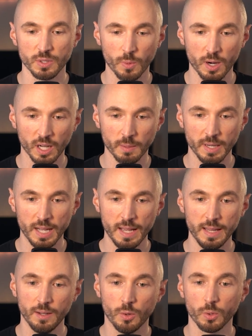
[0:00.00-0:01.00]
walking
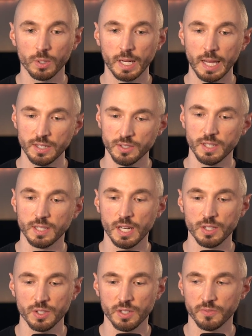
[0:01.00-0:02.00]
by or catch the
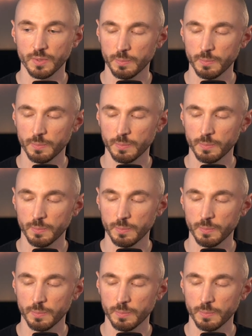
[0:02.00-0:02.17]
attention of